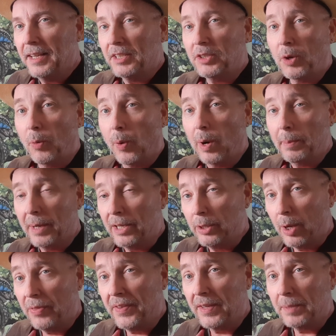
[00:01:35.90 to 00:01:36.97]
So what I'm going
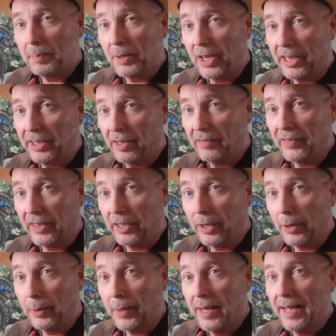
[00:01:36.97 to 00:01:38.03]
to do with this particular
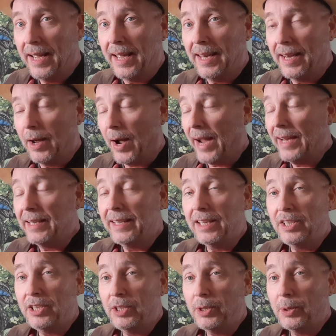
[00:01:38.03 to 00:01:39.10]
video, now I
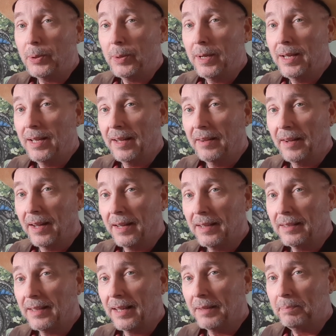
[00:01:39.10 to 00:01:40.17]
did do
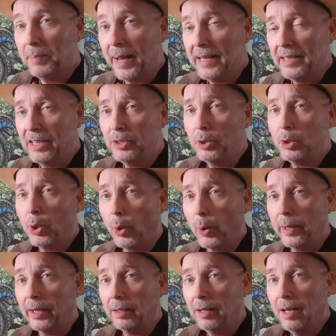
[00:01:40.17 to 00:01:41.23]
uh, a painting
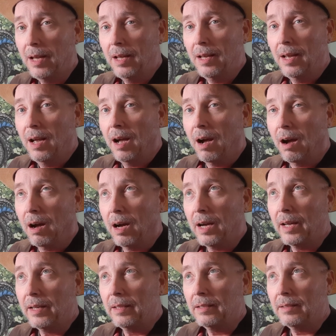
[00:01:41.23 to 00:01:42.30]
tutorial
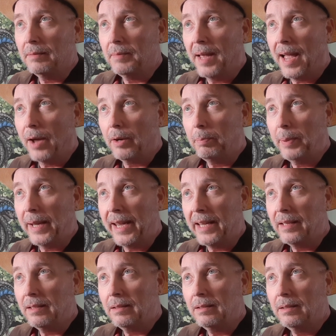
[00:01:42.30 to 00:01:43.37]
on how to
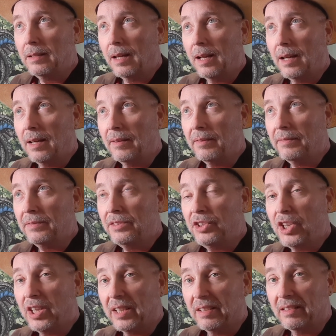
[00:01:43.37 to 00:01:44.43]
paint uh,
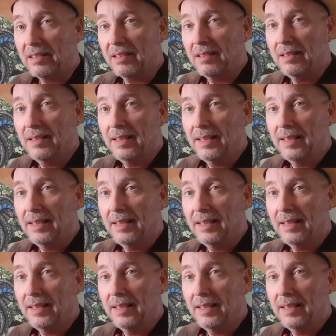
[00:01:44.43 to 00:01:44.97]
chickens.